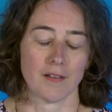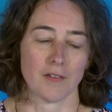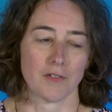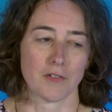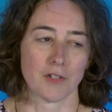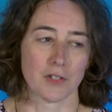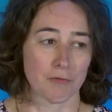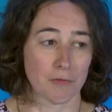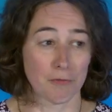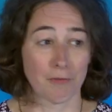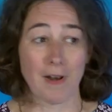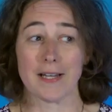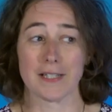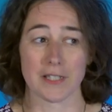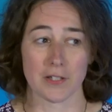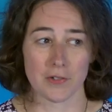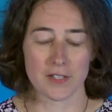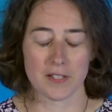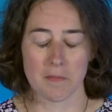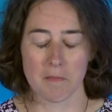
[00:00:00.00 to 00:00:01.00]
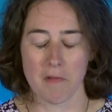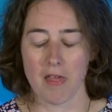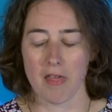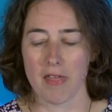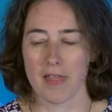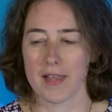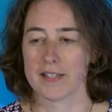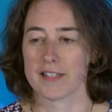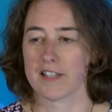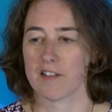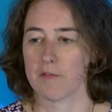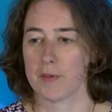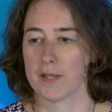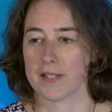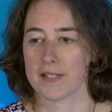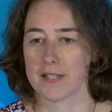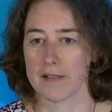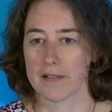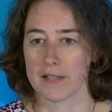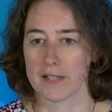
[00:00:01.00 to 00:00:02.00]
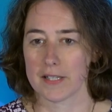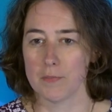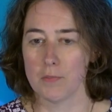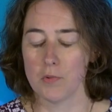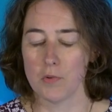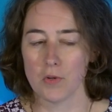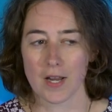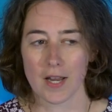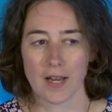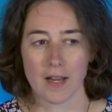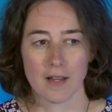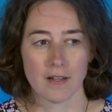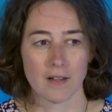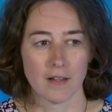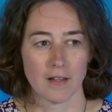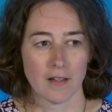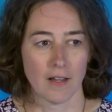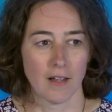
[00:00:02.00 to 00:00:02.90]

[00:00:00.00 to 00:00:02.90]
just reflecting on some of the things that have been said this morning,